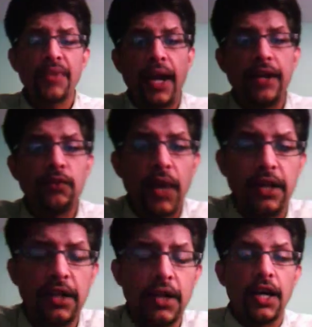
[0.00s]
And
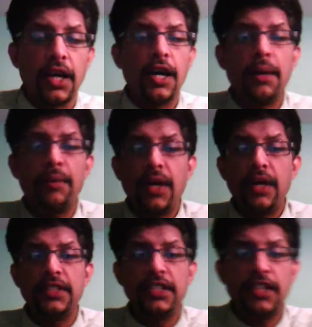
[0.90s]
well,
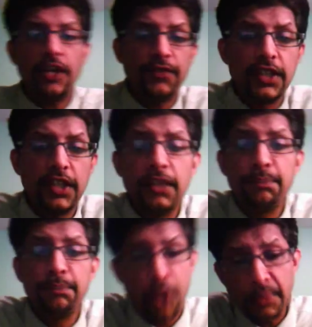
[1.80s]
he
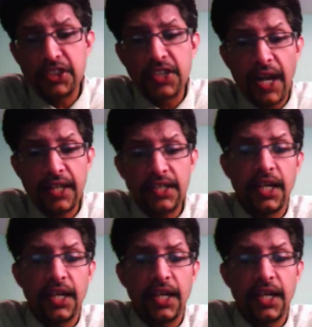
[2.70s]
definitely promised that,